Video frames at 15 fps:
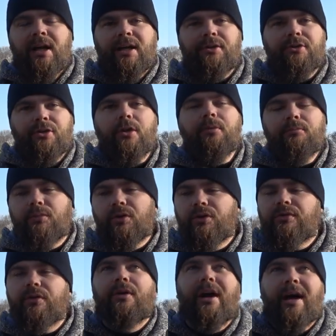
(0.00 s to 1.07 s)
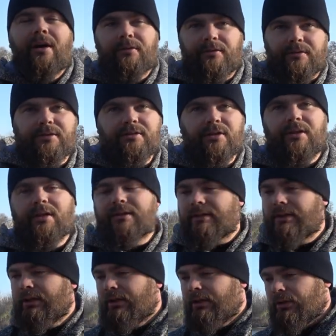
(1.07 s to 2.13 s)
and you don't move around so that
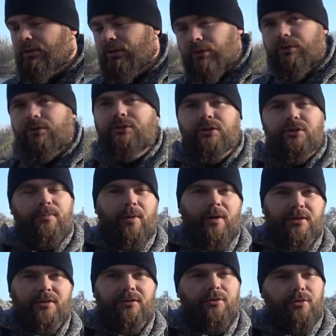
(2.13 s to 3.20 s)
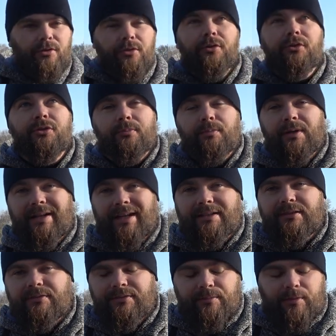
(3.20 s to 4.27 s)
you lose your spot or you lose your
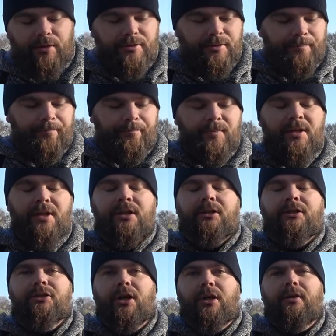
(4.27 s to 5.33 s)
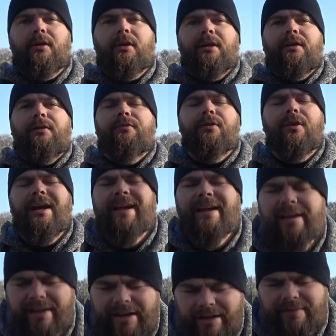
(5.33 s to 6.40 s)
productive spot. So
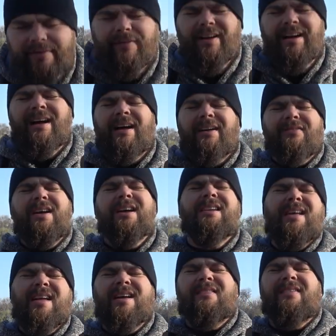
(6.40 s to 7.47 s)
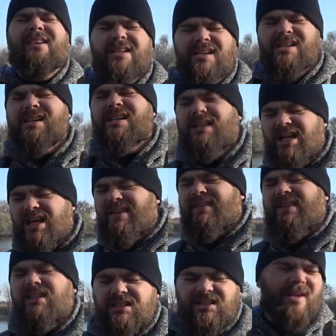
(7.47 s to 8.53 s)
forever and ever,
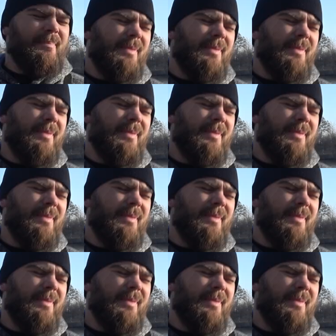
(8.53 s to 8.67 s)
you're